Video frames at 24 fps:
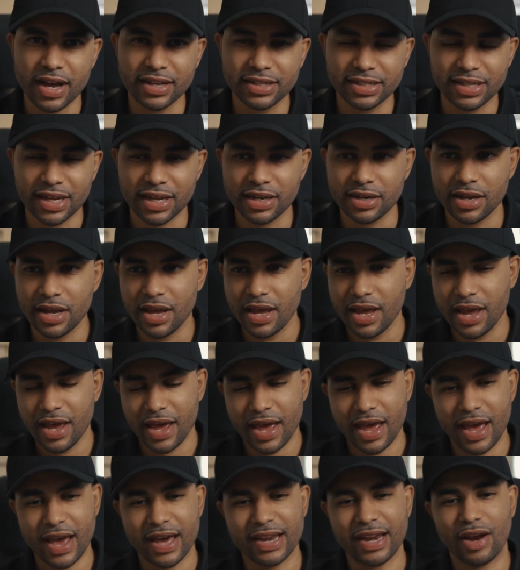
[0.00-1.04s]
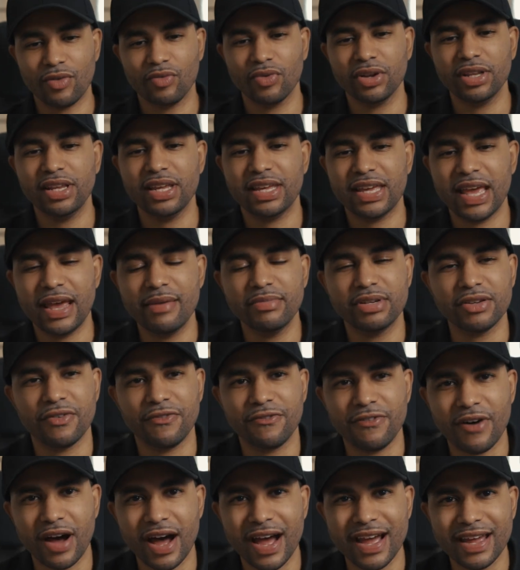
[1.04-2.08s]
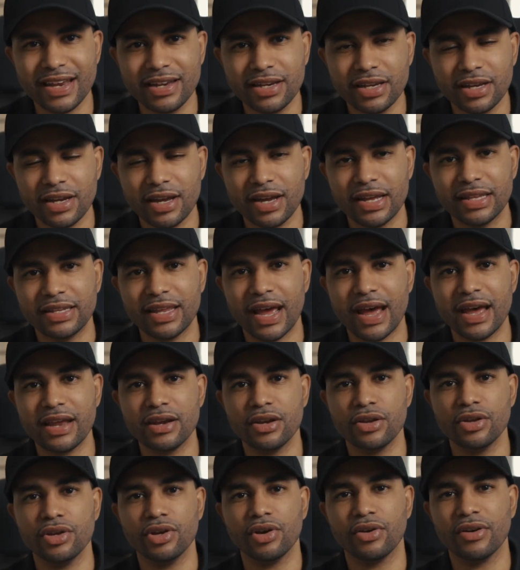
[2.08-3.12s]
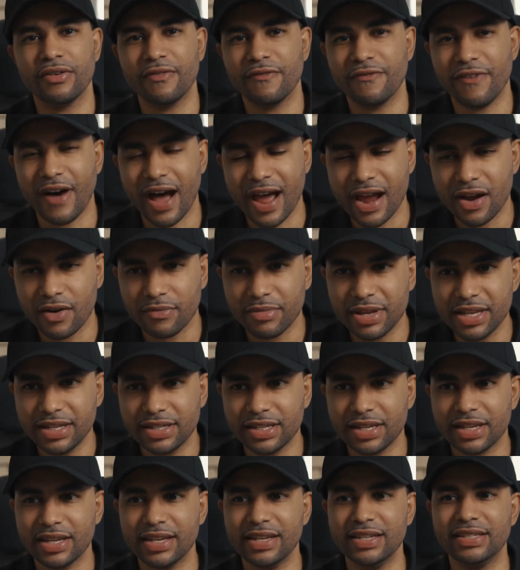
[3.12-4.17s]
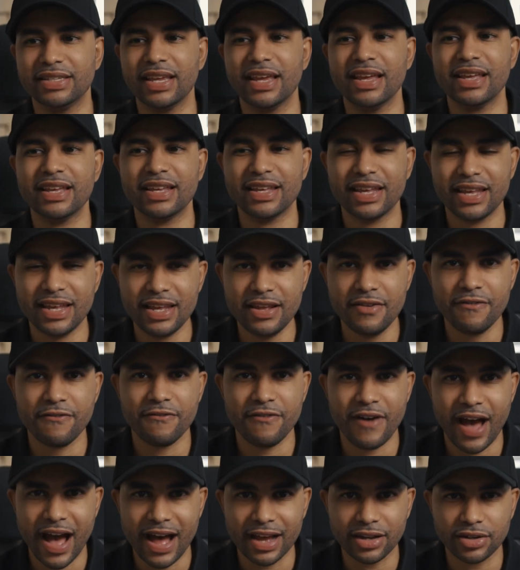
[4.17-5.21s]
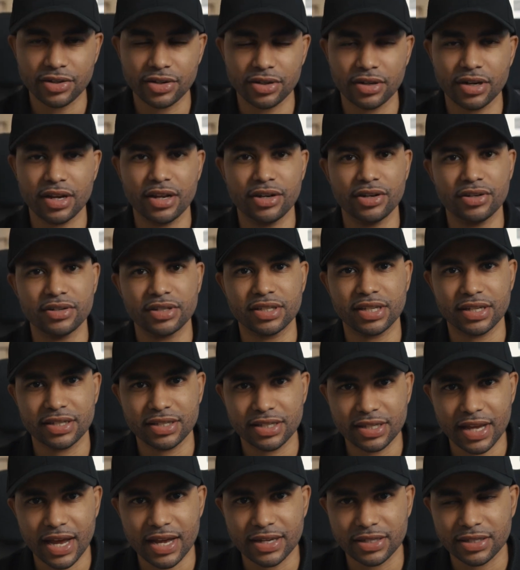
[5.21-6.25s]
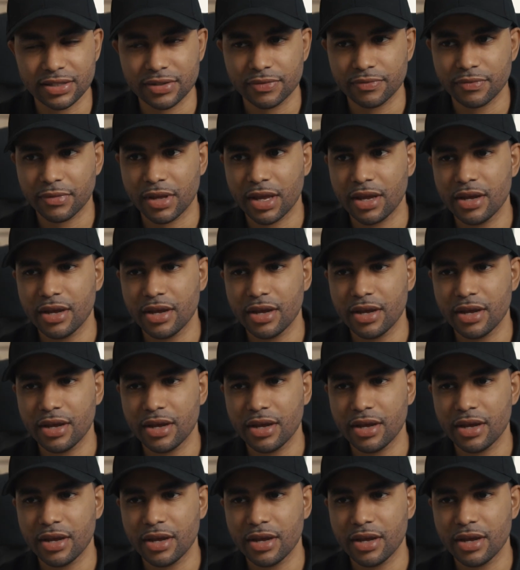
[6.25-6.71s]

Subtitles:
content, and I really came to find that your environment is a key factor in your success.